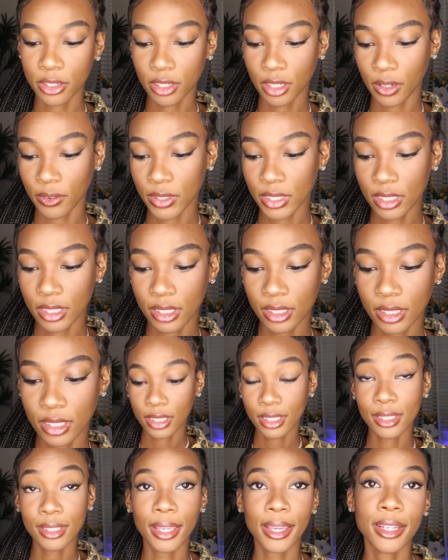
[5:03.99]
services.
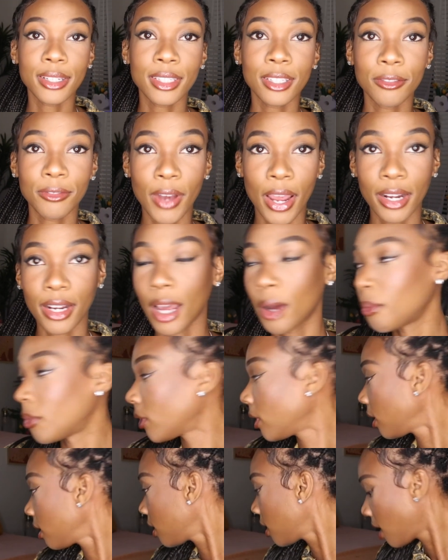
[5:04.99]
Scan to find out
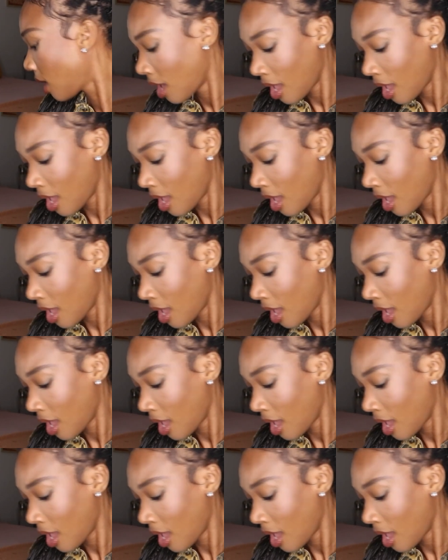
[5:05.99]
more.